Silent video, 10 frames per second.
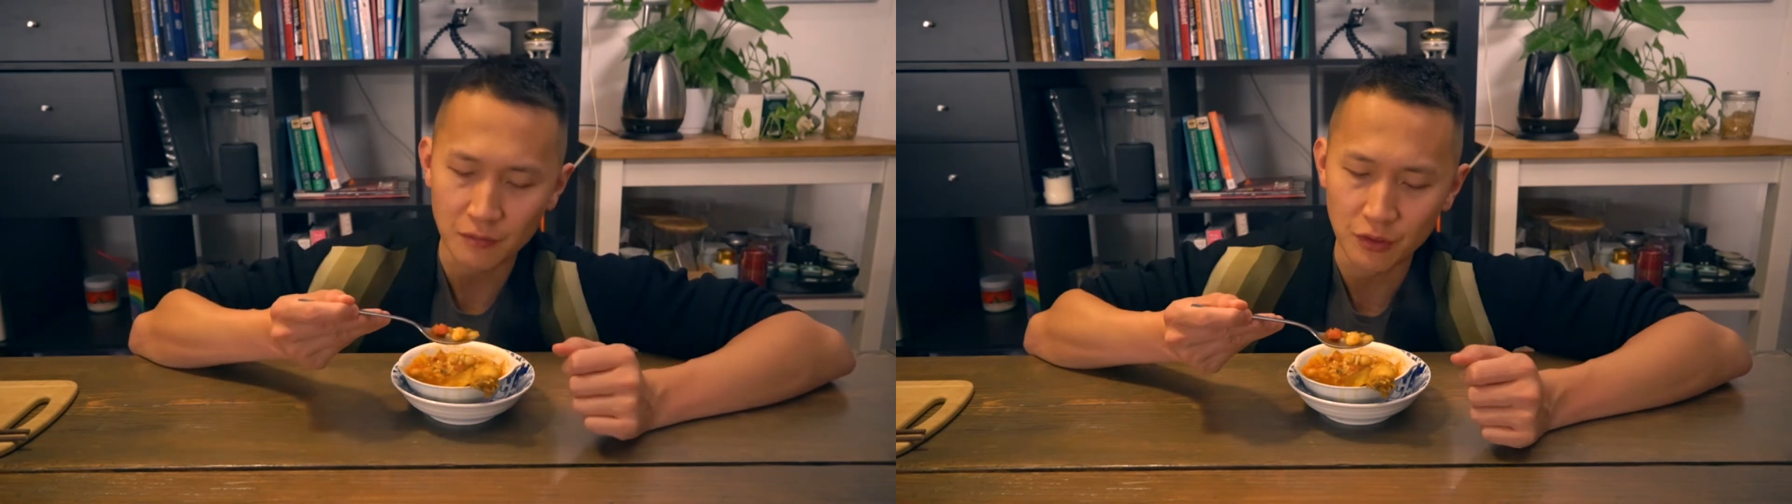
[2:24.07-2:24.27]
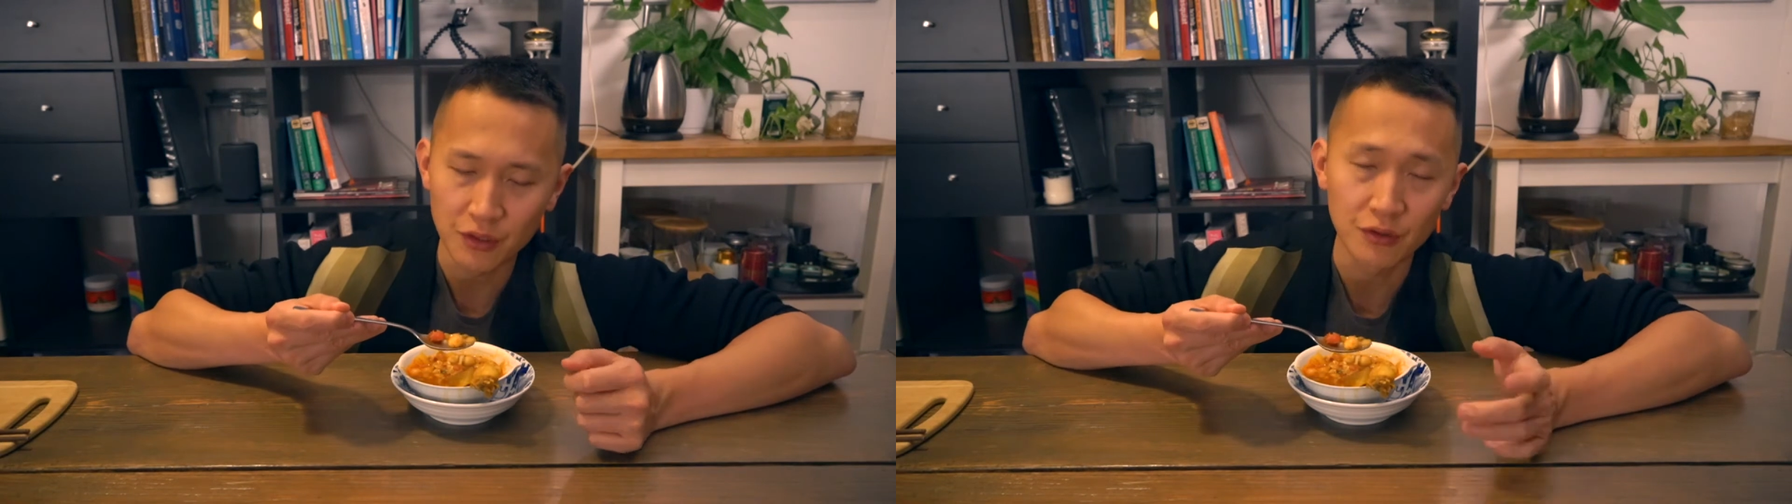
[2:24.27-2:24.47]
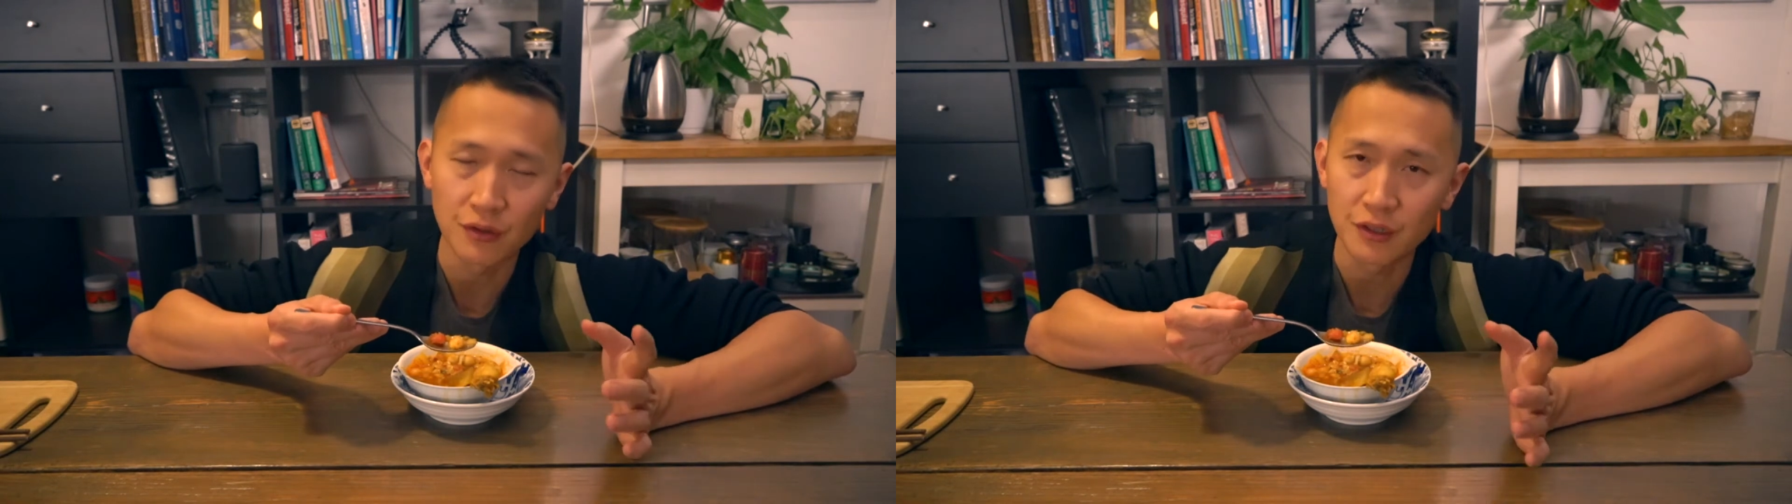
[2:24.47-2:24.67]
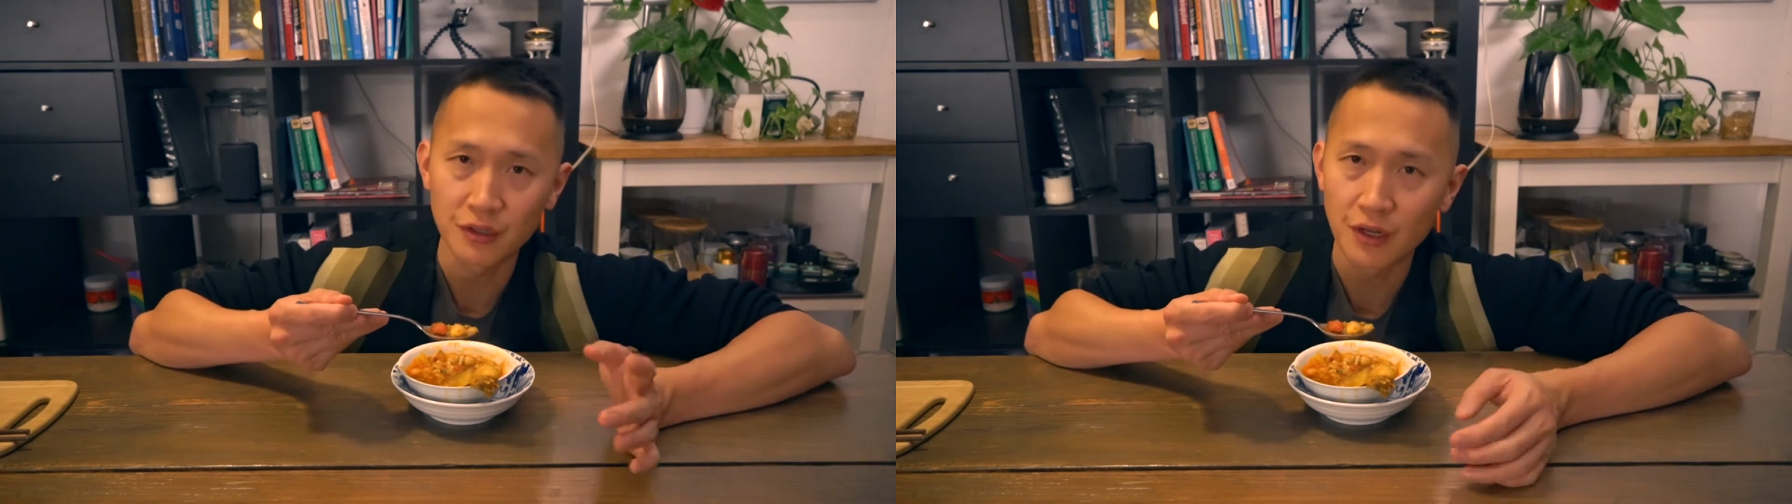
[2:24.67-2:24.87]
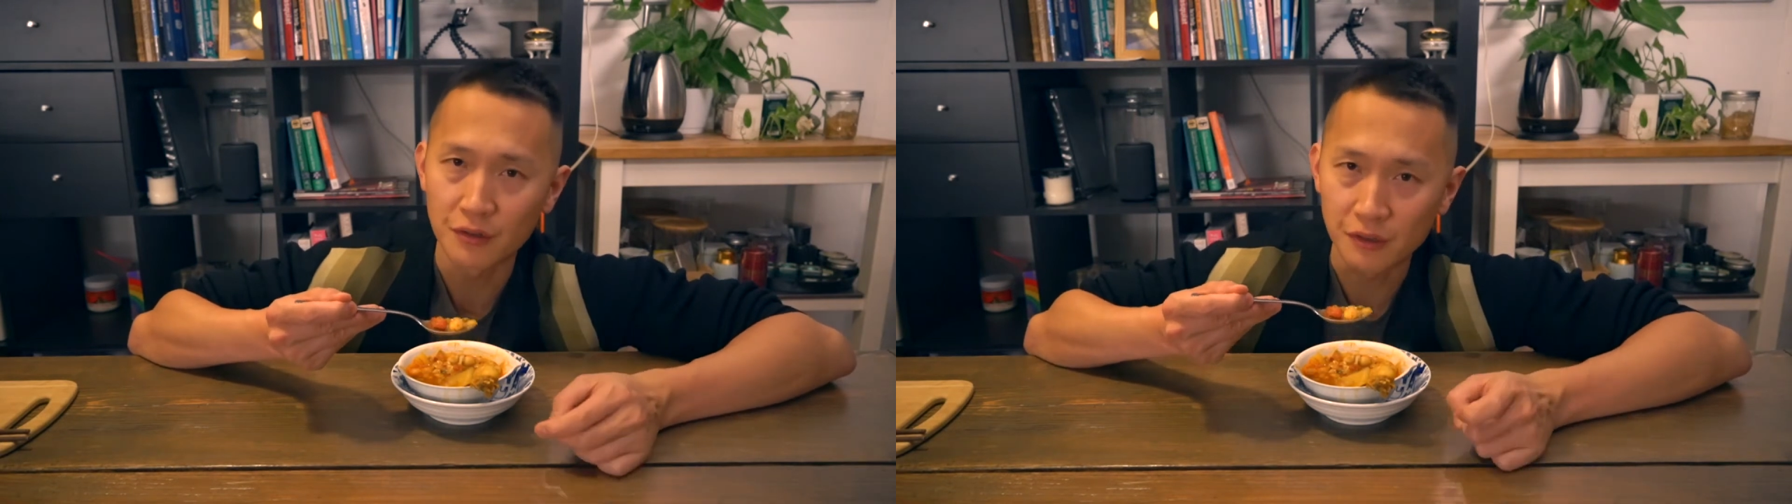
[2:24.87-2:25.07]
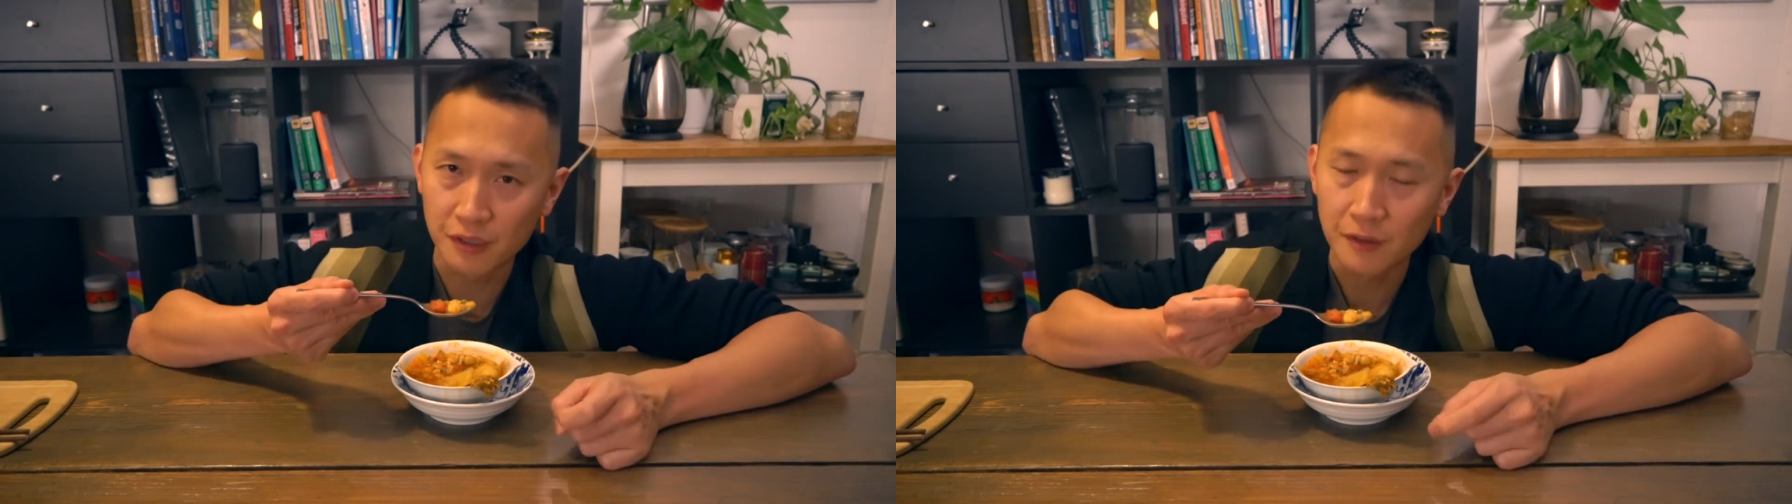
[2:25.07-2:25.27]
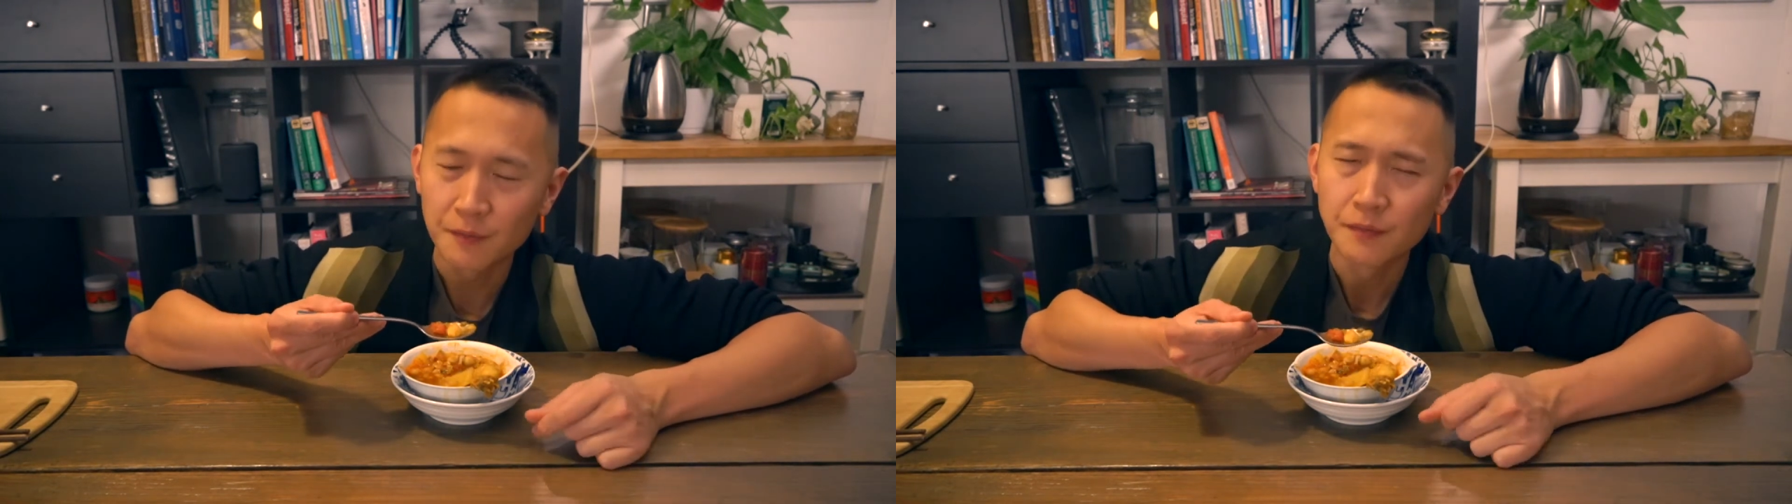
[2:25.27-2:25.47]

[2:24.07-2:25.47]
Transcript: mushy, you already saw earlier.